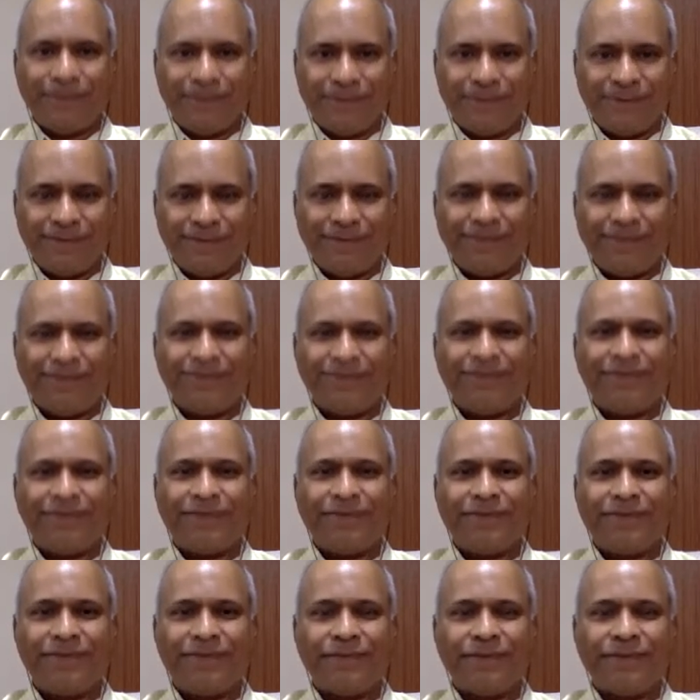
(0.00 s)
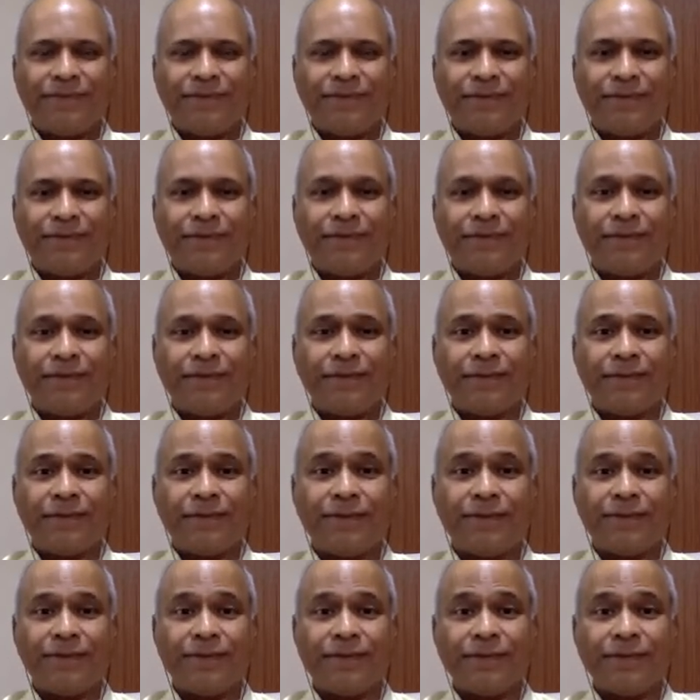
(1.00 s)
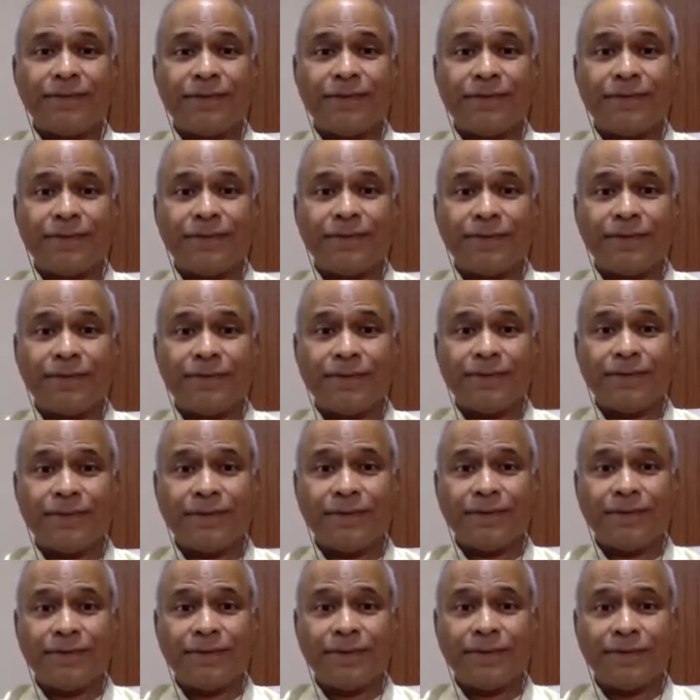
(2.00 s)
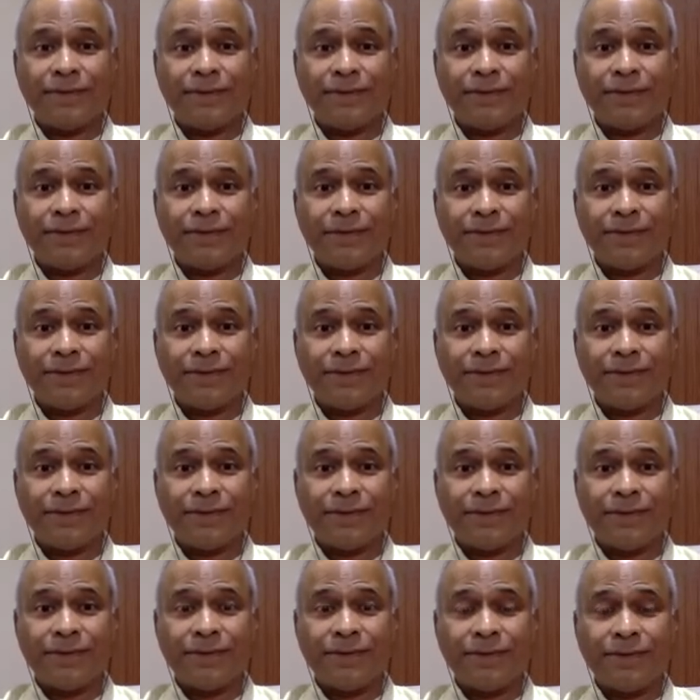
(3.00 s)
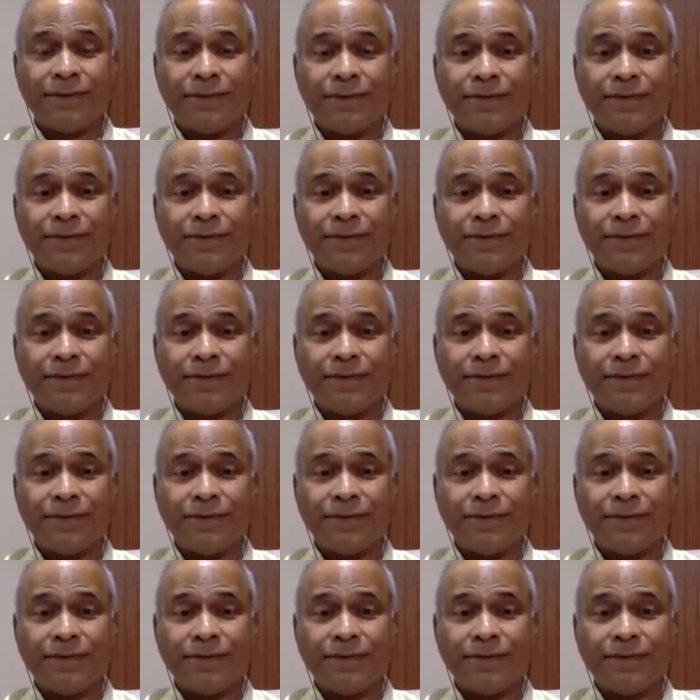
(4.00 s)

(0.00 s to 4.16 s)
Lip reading: No words are spoken by the person on screen.